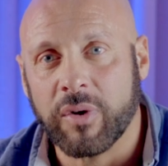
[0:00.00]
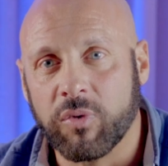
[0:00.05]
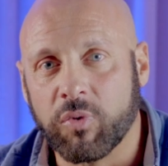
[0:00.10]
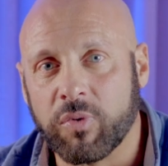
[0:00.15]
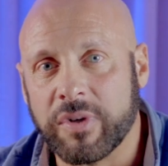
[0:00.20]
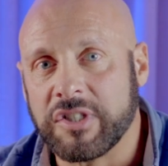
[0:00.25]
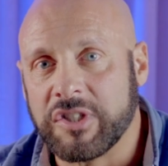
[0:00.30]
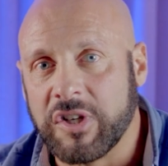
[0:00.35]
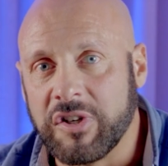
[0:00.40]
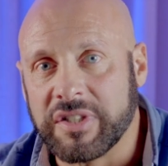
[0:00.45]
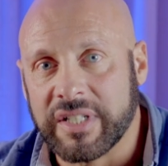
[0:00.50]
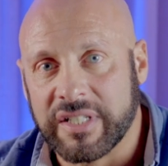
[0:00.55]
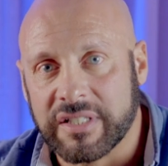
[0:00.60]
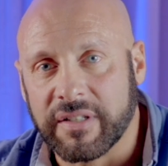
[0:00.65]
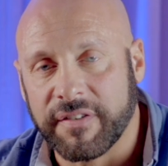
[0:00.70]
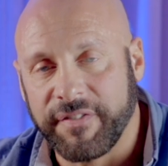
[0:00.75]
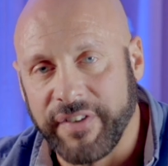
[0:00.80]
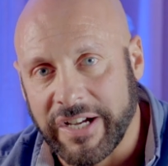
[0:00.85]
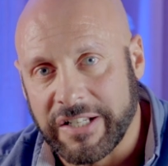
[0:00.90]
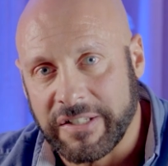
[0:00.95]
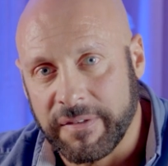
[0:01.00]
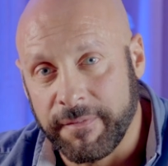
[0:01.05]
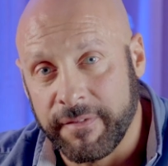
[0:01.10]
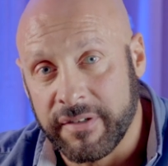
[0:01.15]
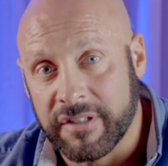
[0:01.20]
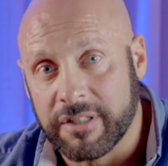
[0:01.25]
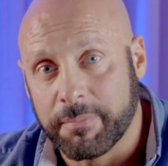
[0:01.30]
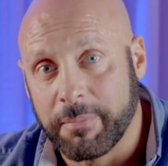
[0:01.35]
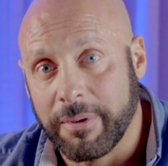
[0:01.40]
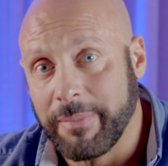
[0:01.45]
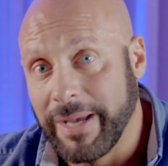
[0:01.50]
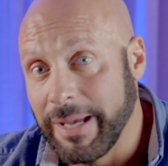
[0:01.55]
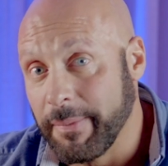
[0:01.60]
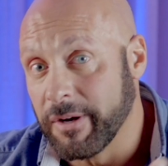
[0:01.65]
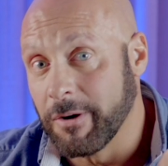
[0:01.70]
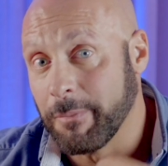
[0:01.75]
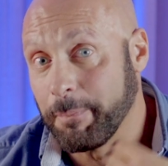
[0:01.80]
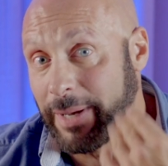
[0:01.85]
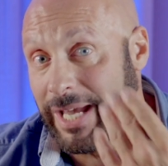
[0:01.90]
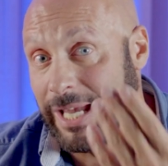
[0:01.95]
reducing its effectiveness, but
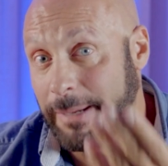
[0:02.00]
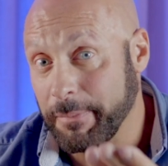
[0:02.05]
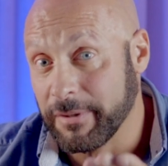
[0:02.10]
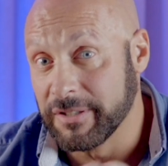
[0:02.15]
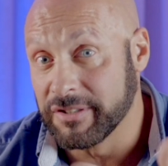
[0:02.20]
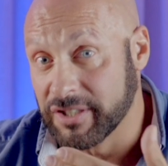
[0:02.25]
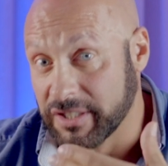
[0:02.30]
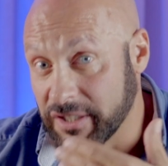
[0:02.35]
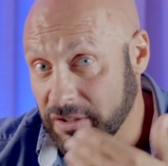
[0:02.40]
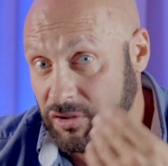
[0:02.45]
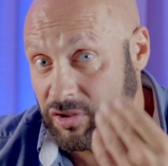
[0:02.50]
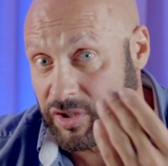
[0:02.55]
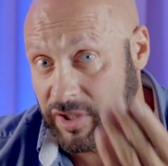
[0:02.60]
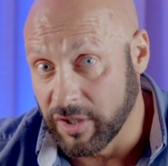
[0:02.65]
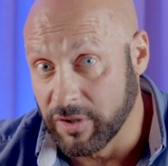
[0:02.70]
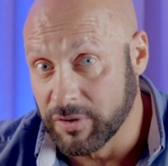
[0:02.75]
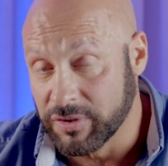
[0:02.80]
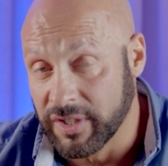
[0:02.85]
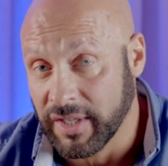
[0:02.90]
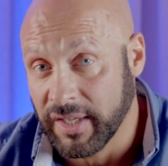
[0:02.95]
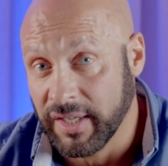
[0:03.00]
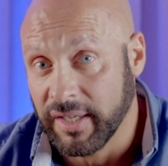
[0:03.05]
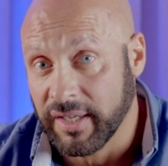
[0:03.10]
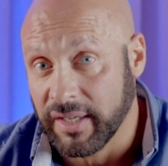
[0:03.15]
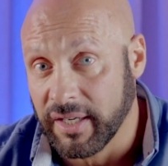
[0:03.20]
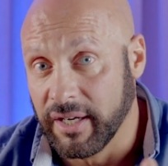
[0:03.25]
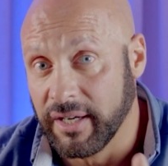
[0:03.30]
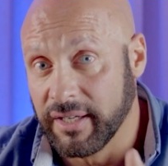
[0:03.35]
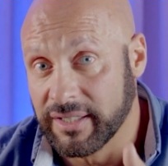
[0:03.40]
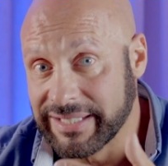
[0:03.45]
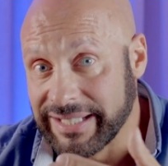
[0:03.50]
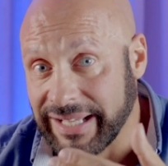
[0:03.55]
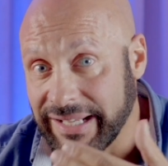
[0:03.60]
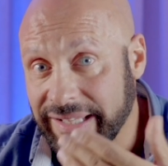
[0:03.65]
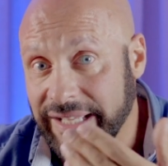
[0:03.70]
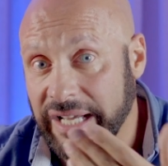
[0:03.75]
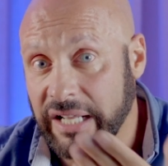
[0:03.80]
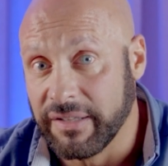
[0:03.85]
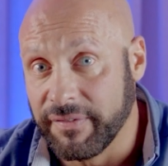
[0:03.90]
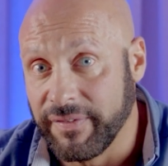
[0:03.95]
maybe on paper it still shows a
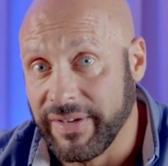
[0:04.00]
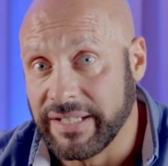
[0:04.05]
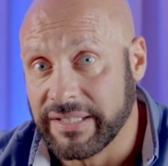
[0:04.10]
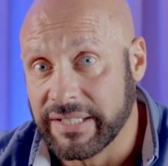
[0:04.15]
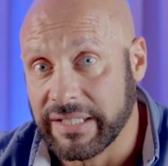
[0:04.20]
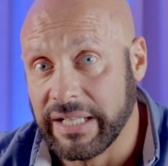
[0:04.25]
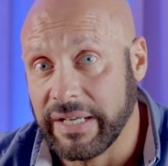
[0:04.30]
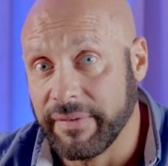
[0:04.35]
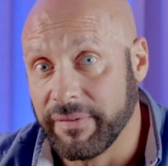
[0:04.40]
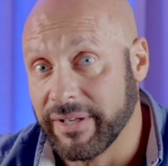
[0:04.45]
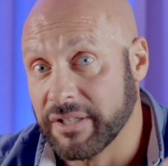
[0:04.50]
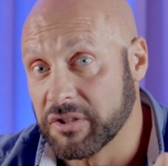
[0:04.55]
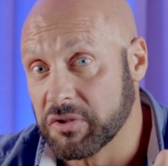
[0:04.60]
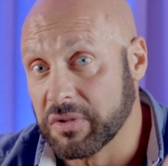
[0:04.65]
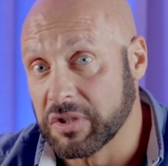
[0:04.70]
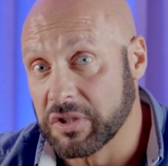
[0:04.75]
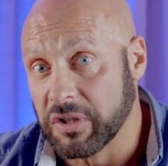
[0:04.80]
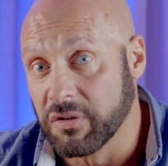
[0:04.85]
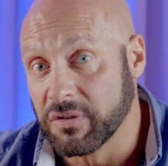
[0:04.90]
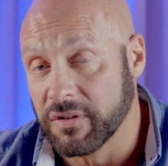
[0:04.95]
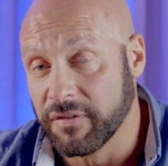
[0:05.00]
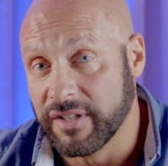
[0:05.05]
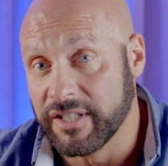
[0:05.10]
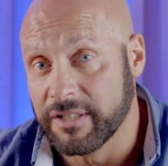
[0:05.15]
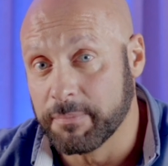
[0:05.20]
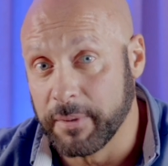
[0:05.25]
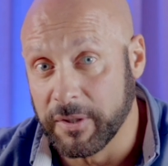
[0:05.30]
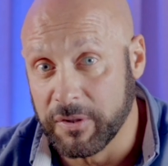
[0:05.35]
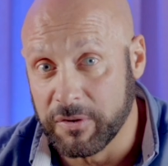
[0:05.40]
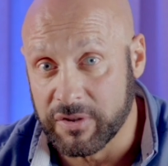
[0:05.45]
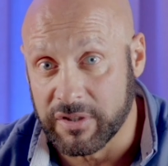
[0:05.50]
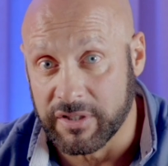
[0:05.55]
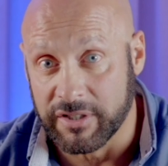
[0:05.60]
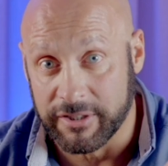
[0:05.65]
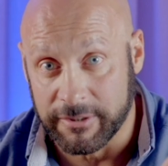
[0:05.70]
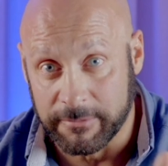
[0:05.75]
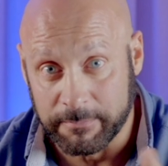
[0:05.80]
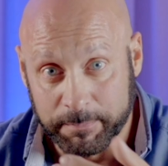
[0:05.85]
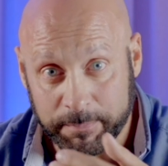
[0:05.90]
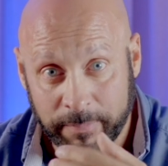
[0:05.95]
slightly elevated level as a result of these
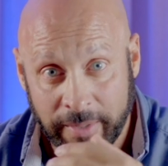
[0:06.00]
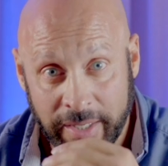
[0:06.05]
boosters.